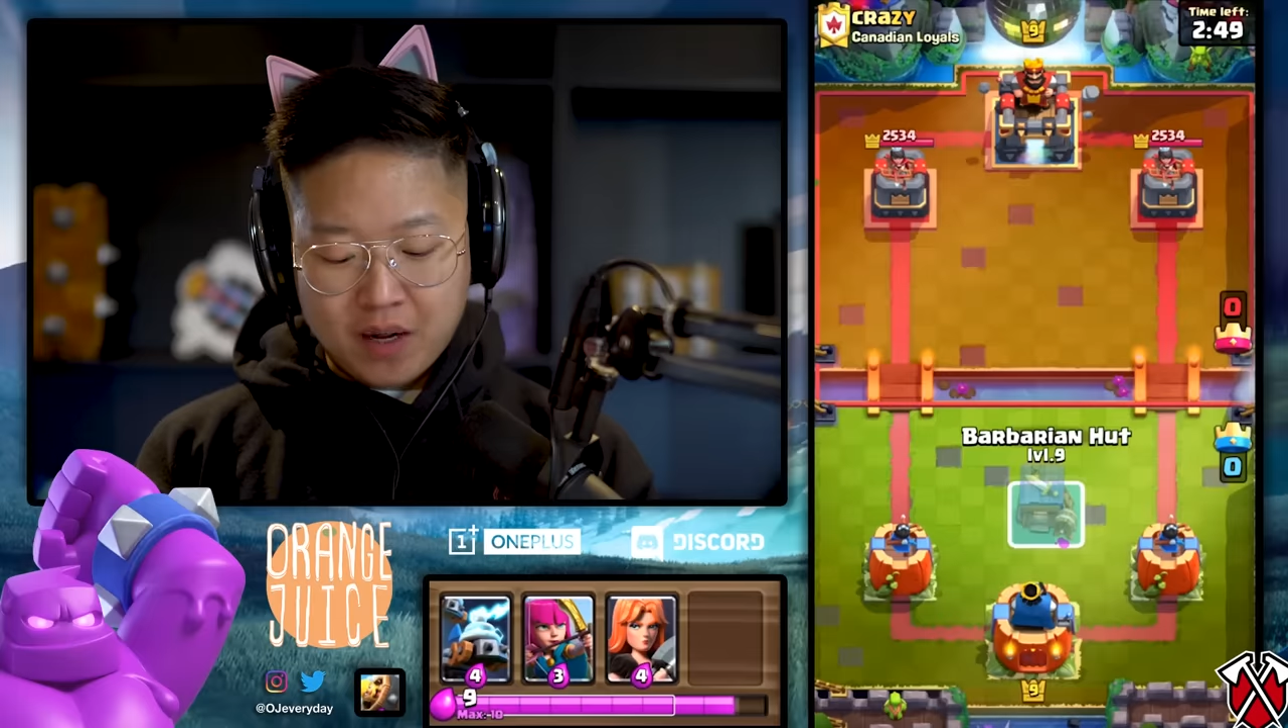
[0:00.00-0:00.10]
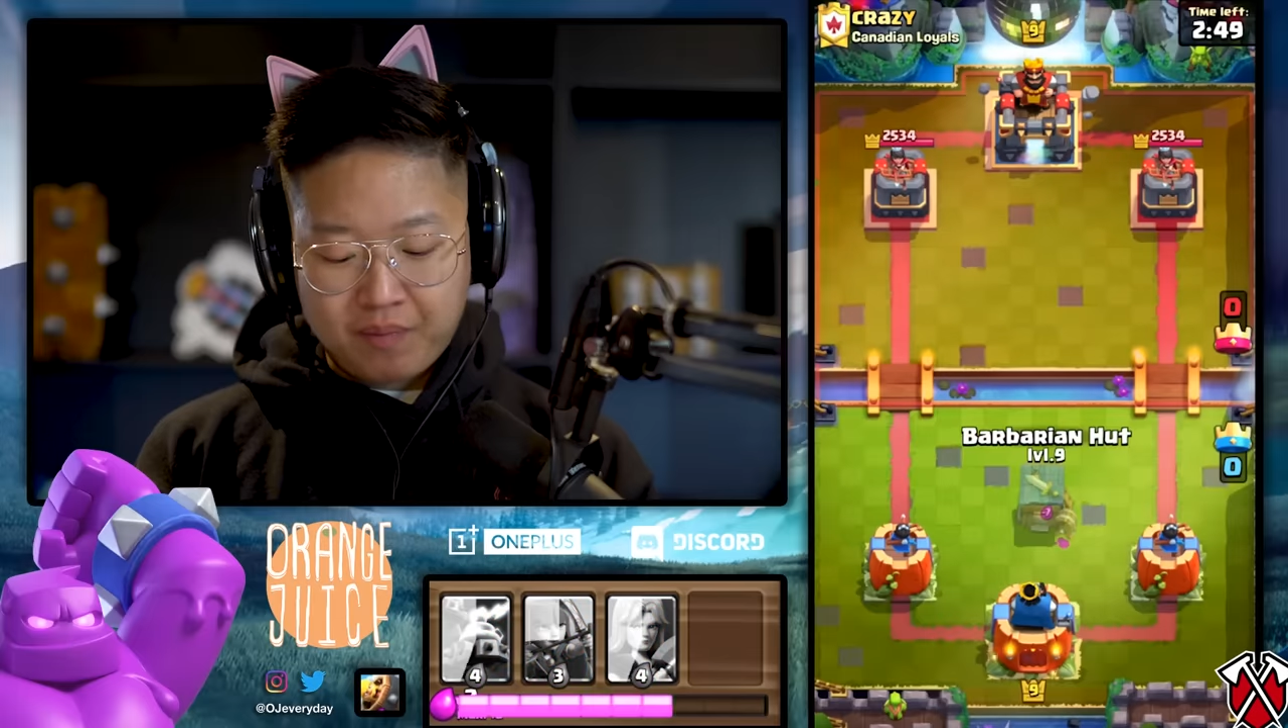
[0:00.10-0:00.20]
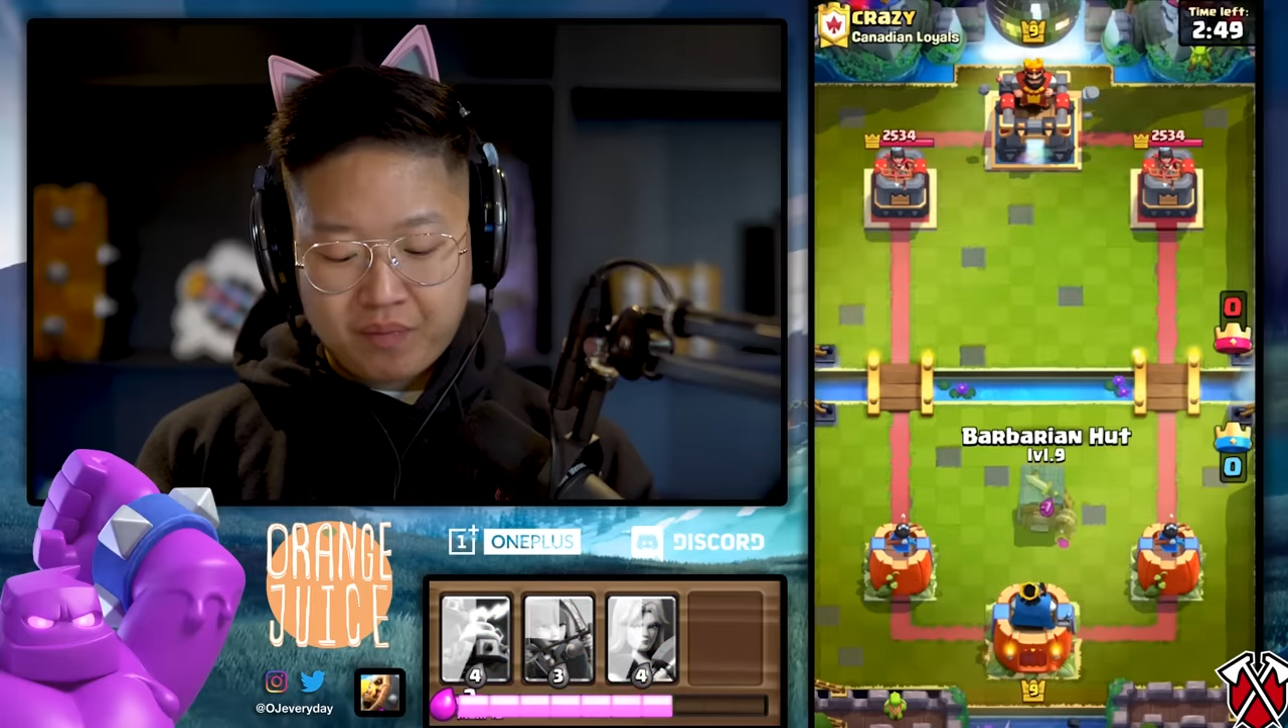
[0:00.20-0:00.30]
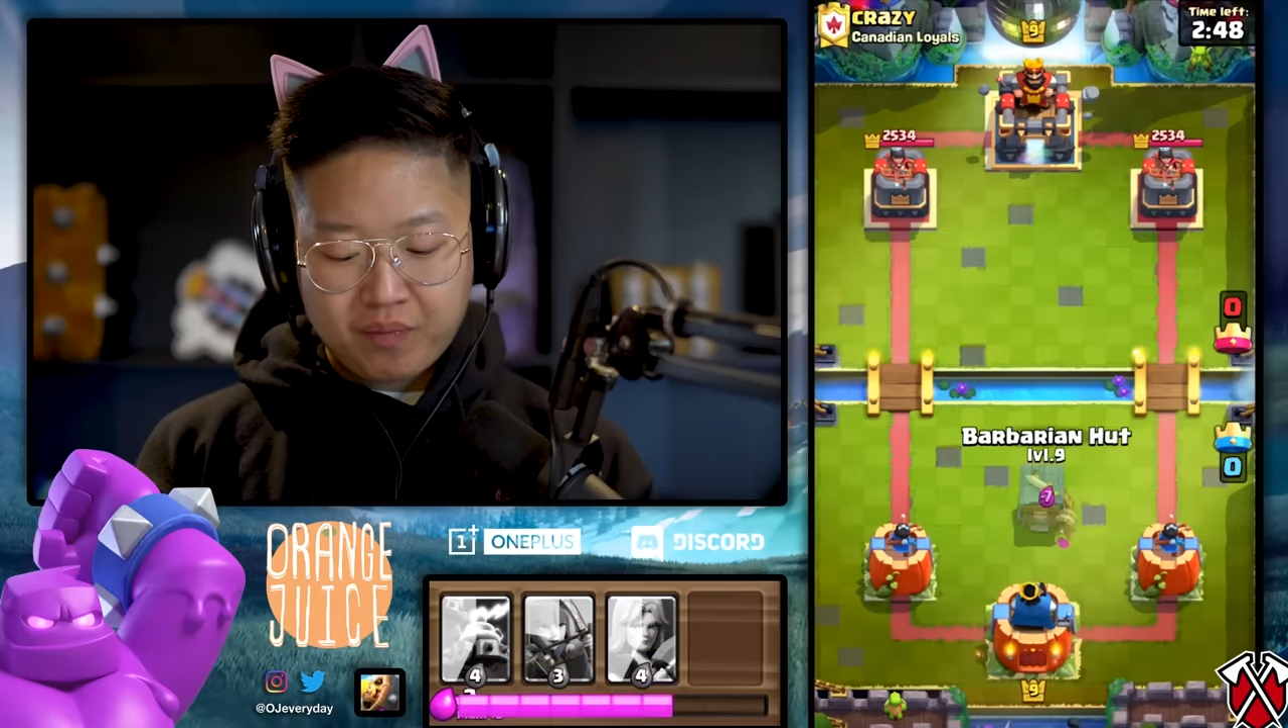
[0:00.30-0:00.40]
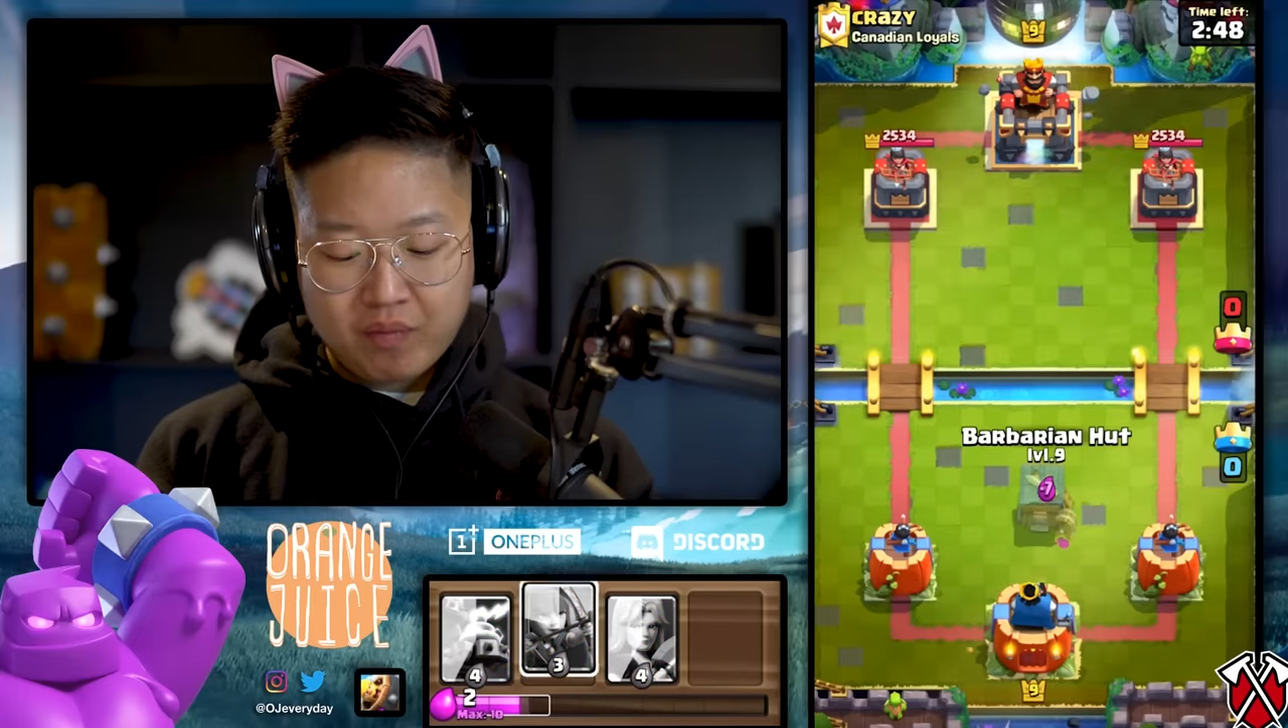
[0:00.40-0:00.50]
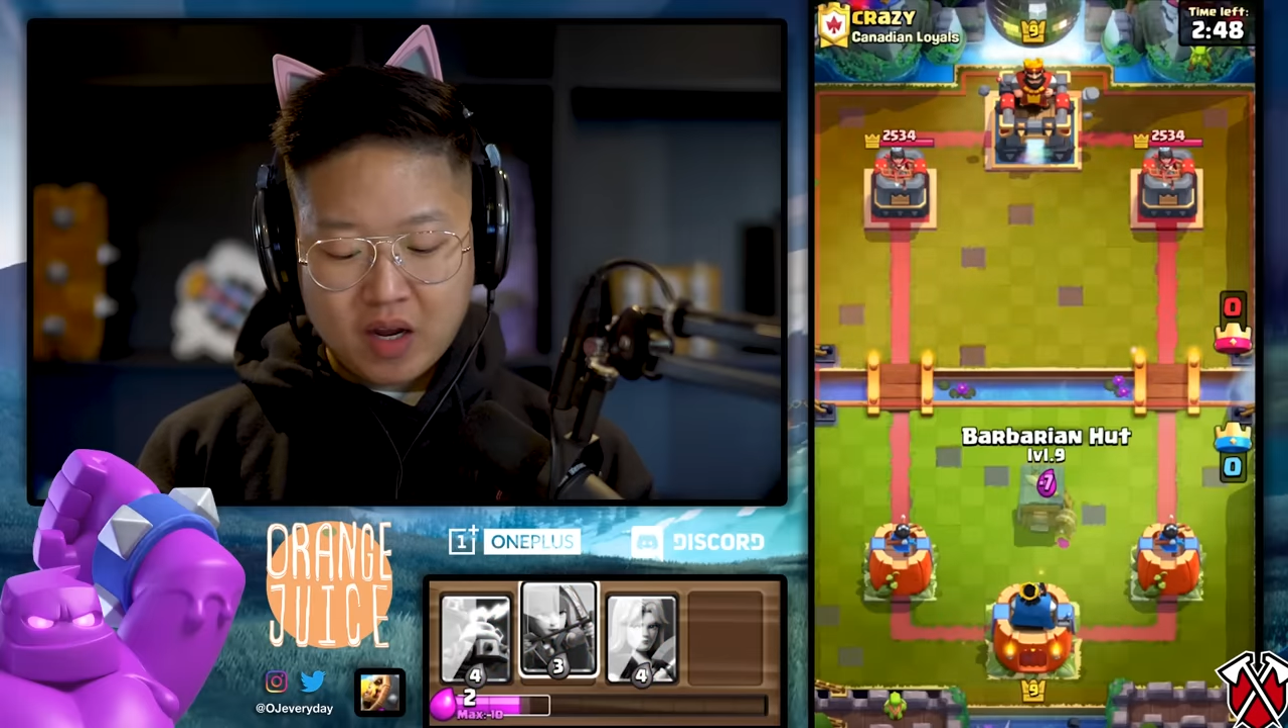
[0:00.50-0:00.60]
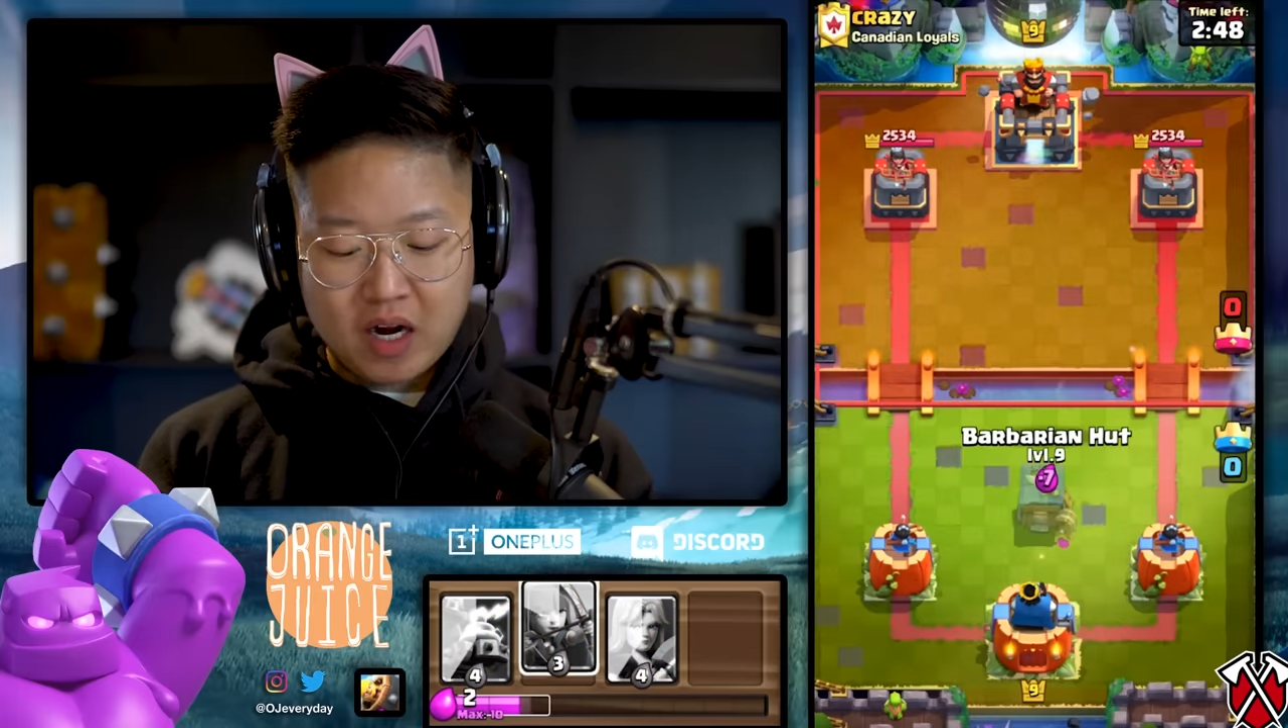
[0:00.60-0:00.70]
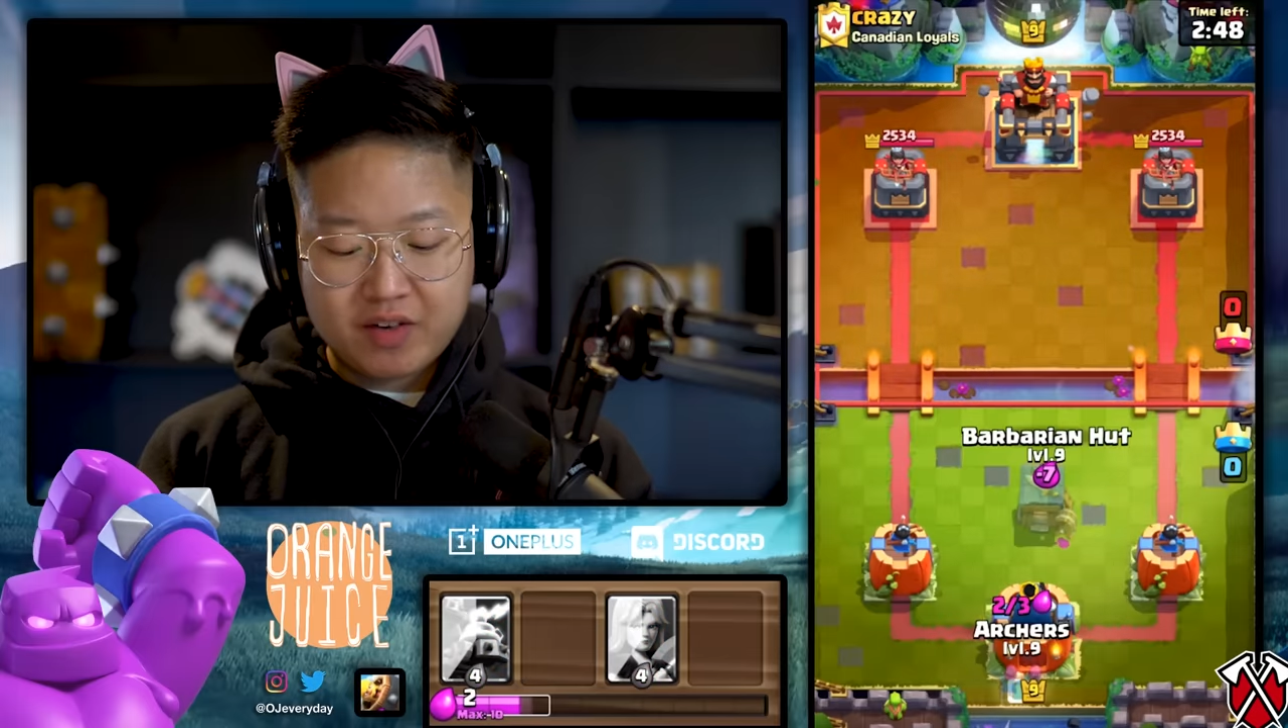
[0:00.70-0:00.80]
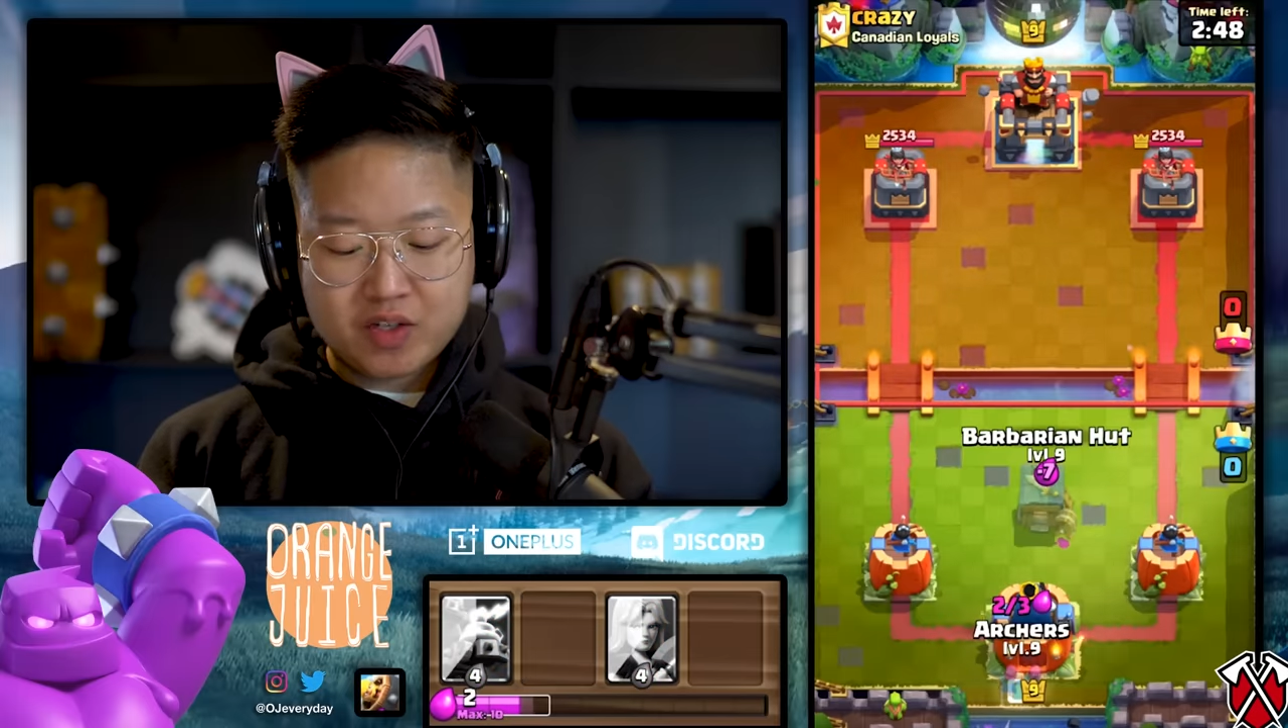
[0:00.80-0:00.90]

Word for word: got kind